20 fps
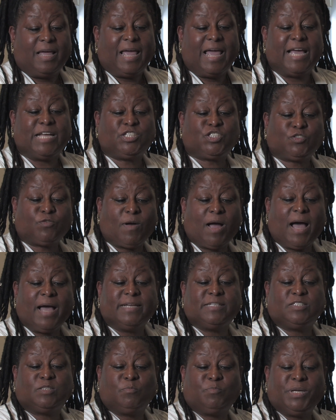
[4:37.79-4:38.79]
and
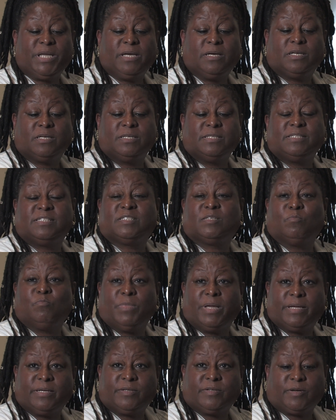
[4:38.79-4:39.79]
tried to be a good
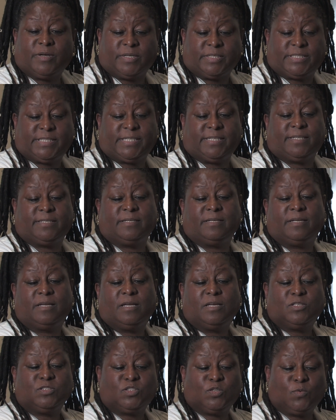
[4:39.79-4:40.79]
Samaritan
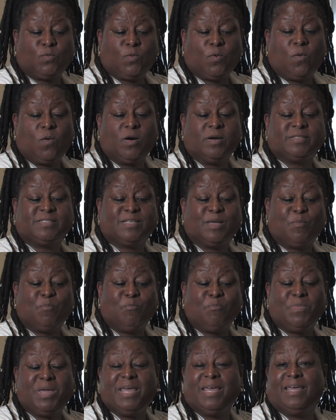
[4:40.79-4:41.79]
towards
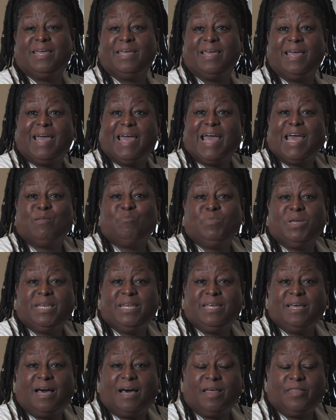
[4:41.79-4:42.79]
me and
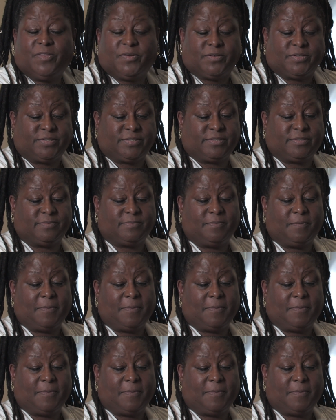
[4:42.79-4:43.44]
many others.